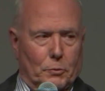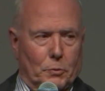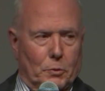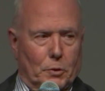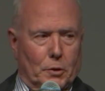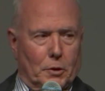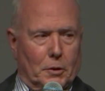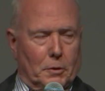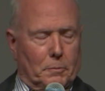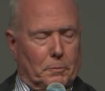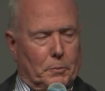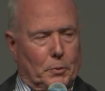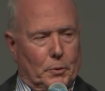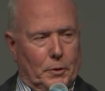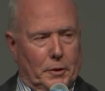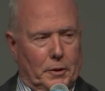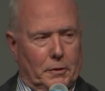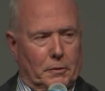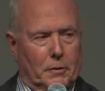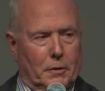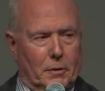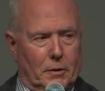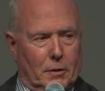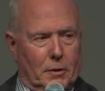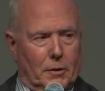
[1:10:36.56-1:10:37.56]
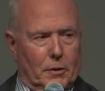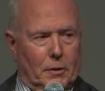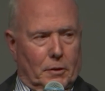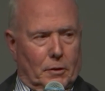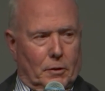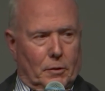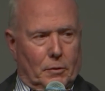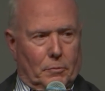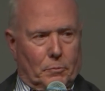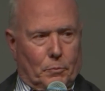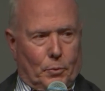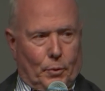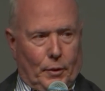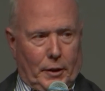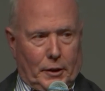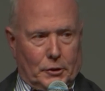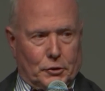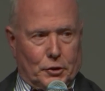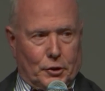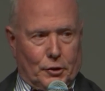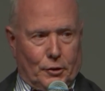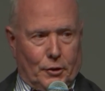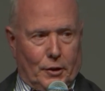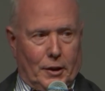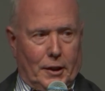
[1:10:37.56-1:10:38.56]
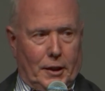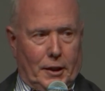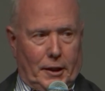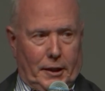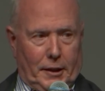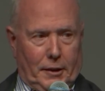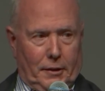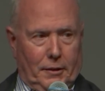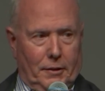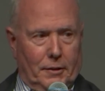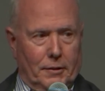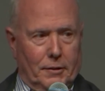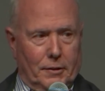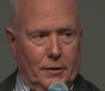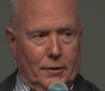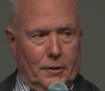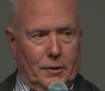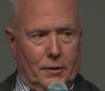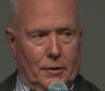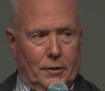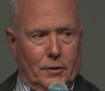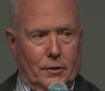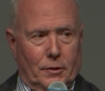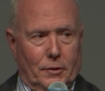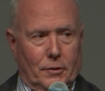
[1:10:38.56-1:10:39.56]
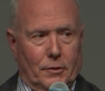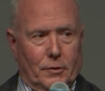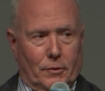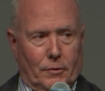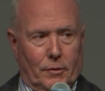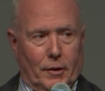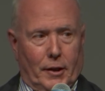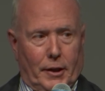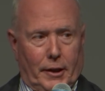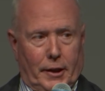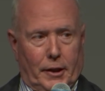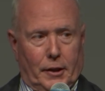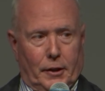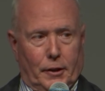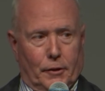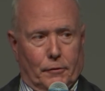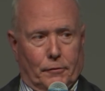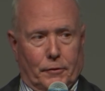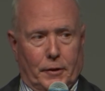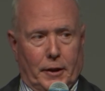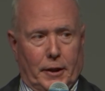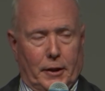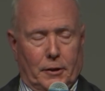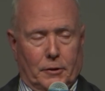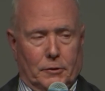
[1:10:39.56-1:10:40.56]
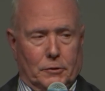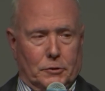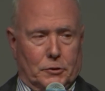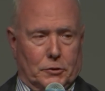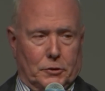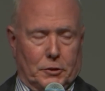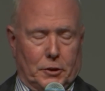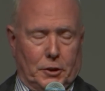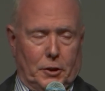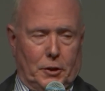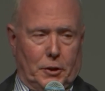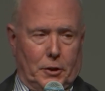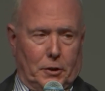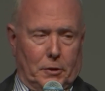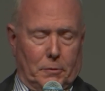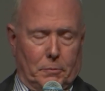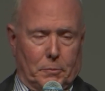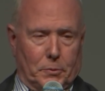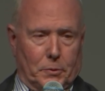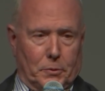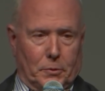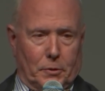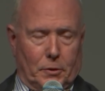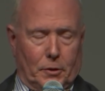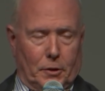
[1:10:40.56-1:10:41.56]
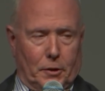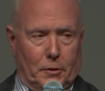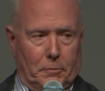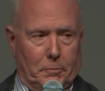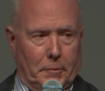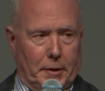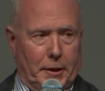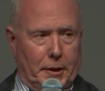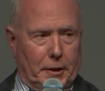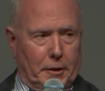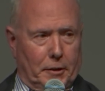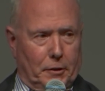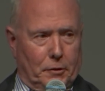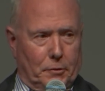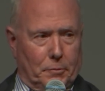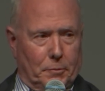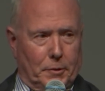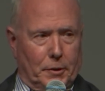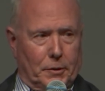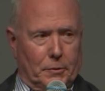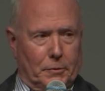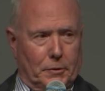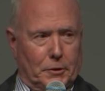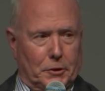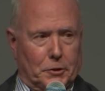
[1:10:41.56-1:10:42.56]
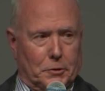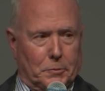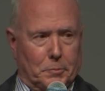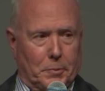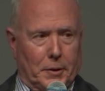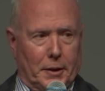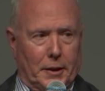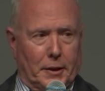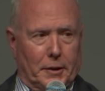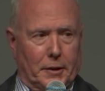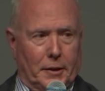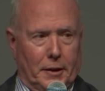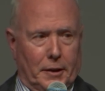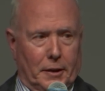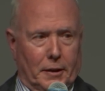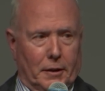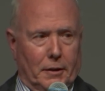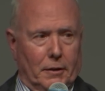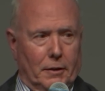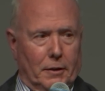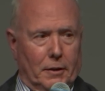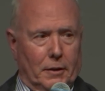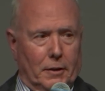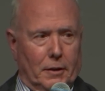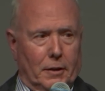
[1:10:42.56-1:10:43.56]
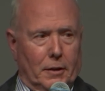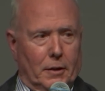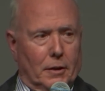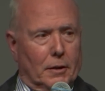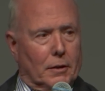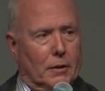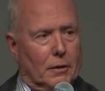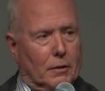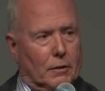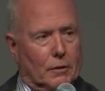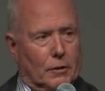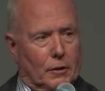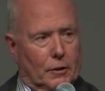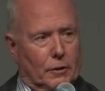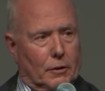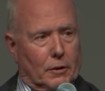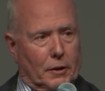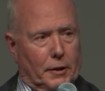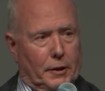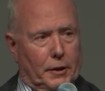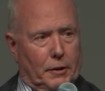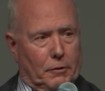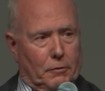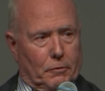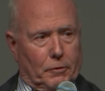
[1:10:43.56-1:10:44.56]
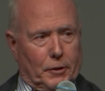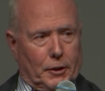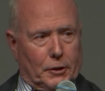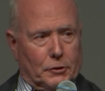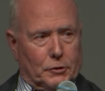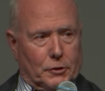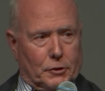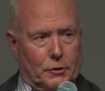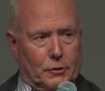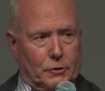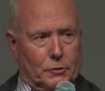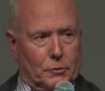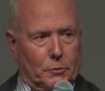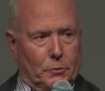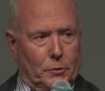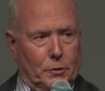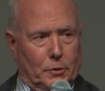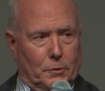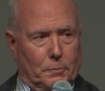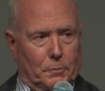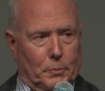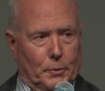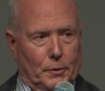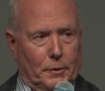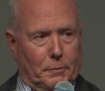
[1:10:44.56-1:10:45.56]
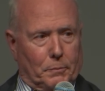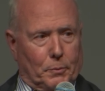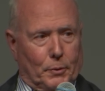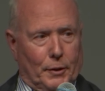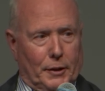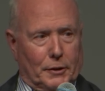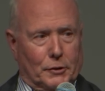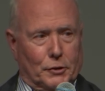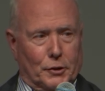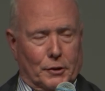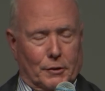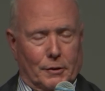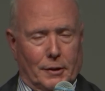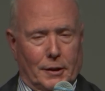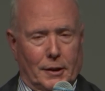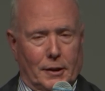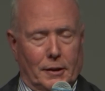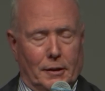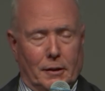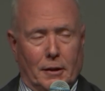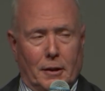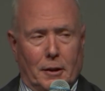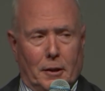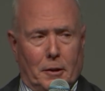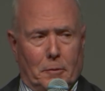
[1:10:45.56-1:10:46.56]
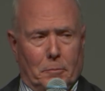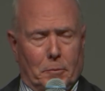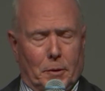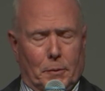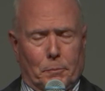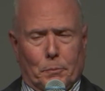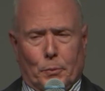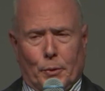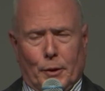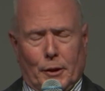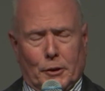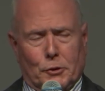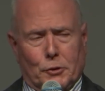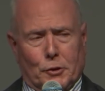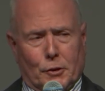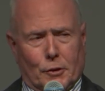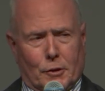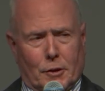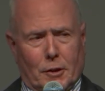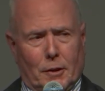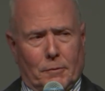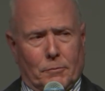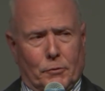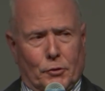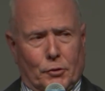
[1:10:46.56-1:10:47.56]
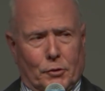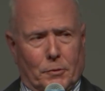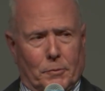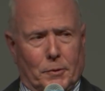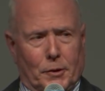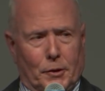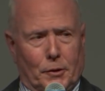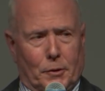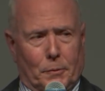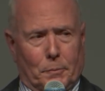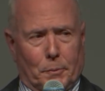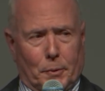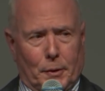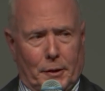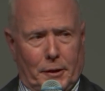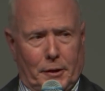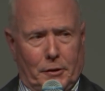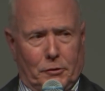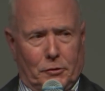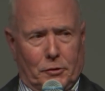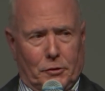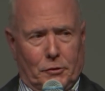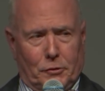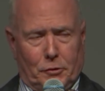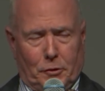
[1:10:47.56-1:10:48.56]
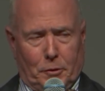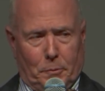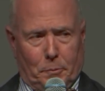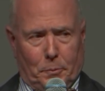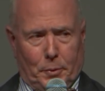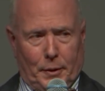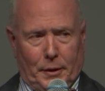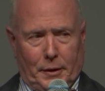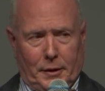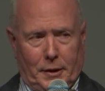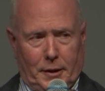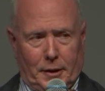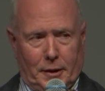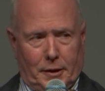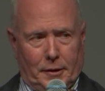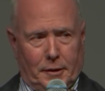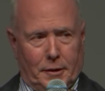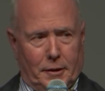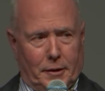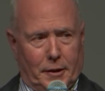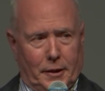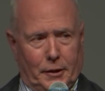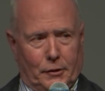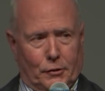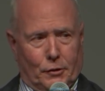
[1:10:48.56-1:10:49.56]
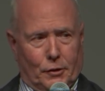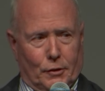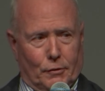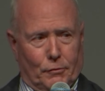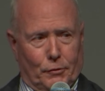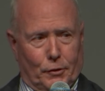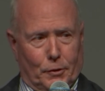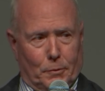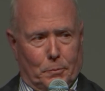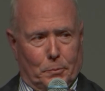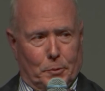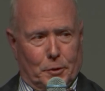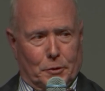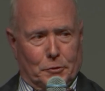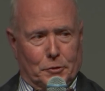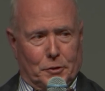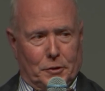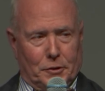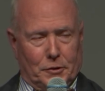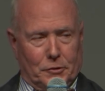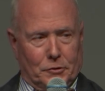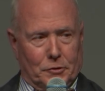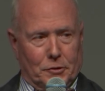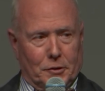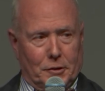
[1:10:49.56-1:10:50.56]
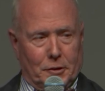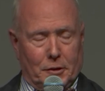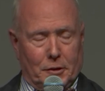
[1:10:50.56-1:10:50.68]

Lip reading: will put pressure on, right? If they don't see the board and management responding, clearly investors will put pressure on. But pressure comes from other places, depending on the nature of your business.